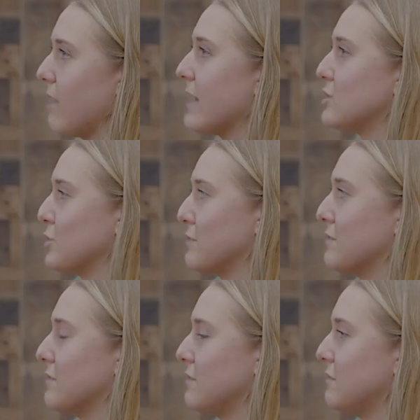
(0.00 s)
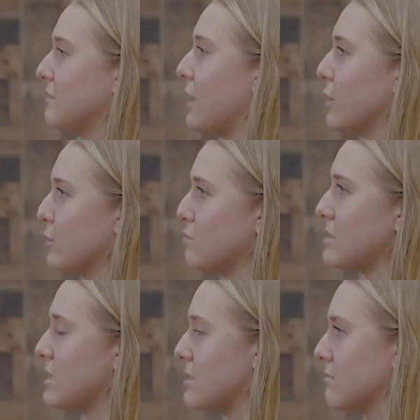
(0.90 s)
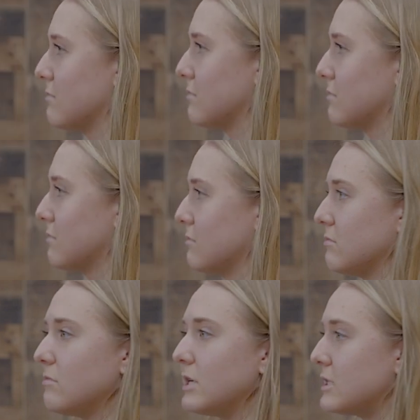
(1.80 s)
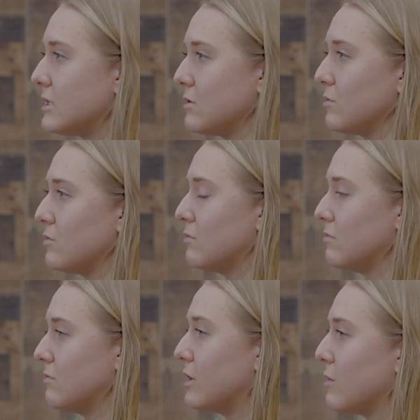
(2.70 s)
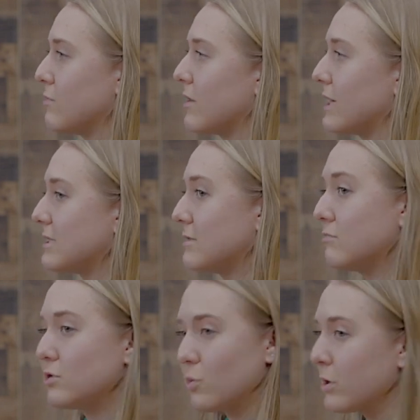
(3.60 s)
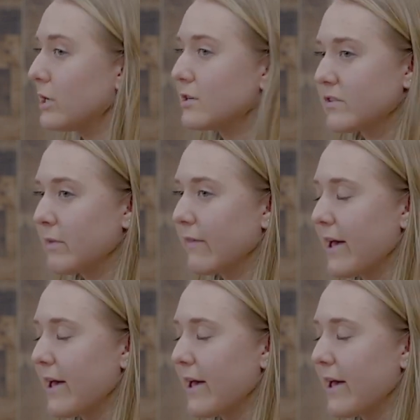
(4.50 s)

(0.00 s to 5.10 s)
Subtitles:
that has sort of followed me into, the last 20 years of my